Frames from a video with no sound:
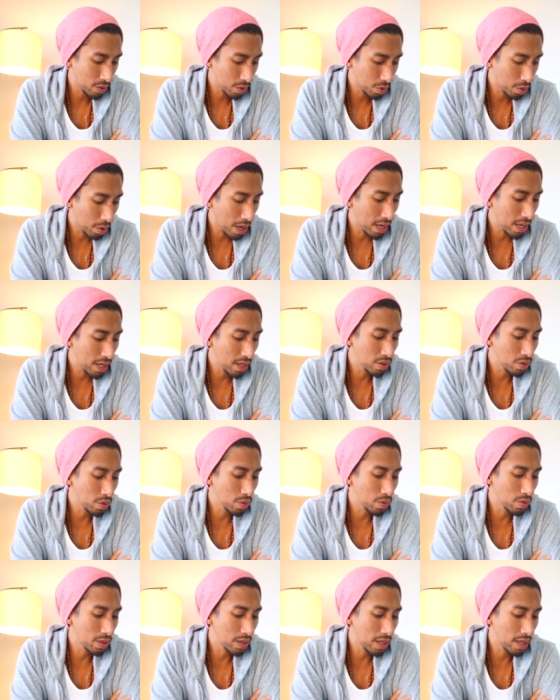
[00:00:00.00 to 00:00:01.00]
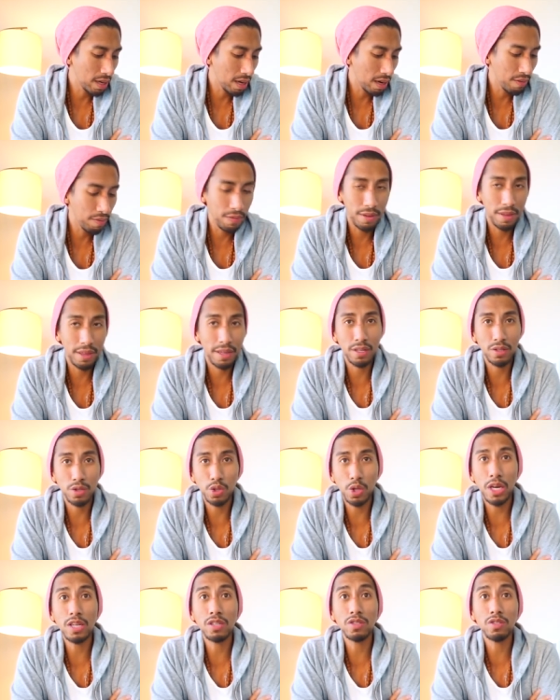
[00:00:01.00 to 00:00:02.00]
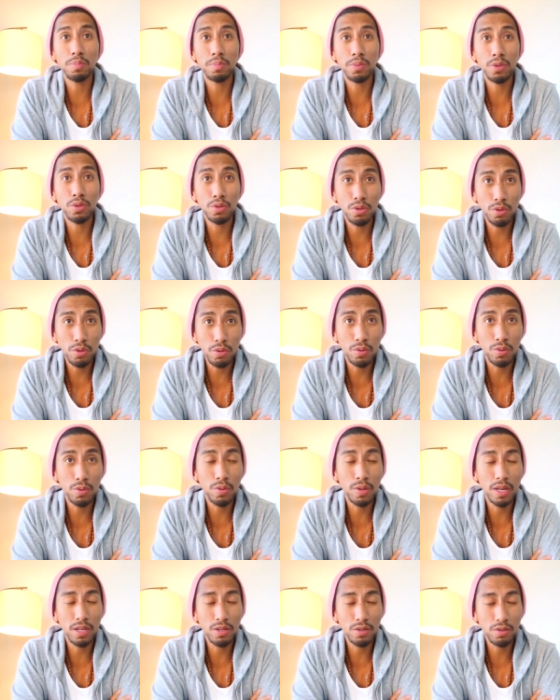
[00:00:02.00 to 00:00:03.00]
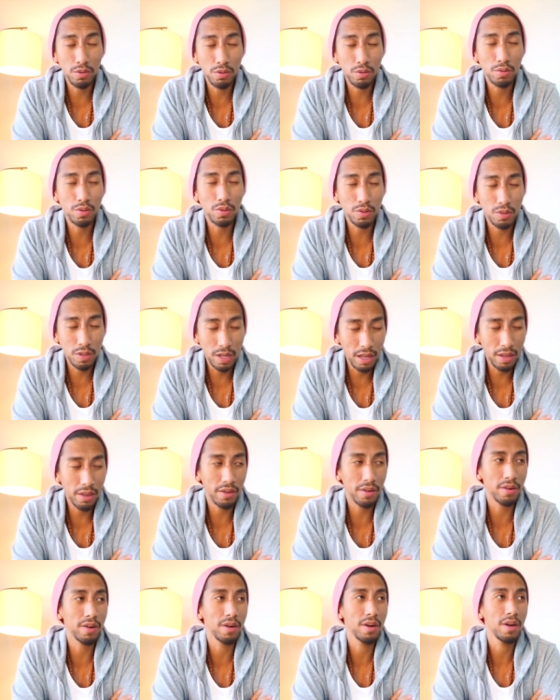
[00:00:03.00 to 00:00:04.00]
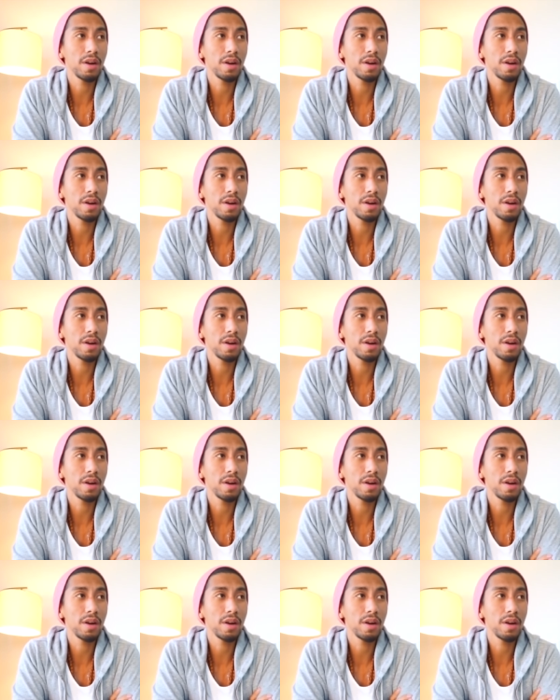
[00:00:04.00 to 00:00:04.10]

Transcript: trying to connect everything, trying to put two and two together.